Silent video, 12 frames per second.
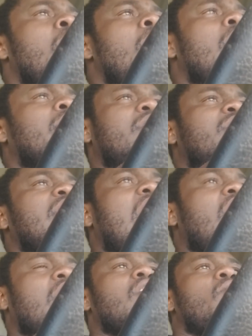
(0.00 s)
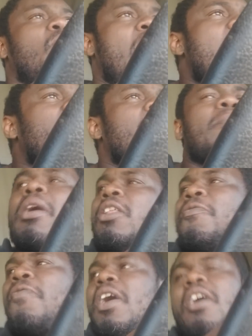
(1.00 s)
It's just that other random
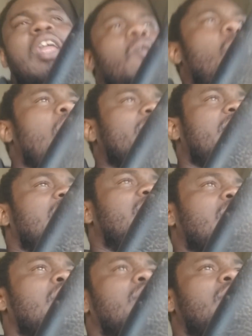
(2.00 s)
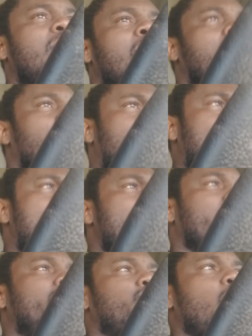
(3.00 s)
motherfucker that walks in and says, well,
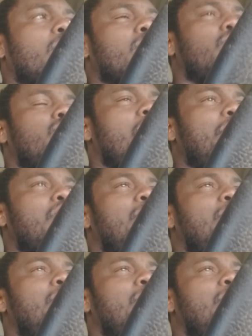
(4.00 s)
"Maybe this truck and stuff is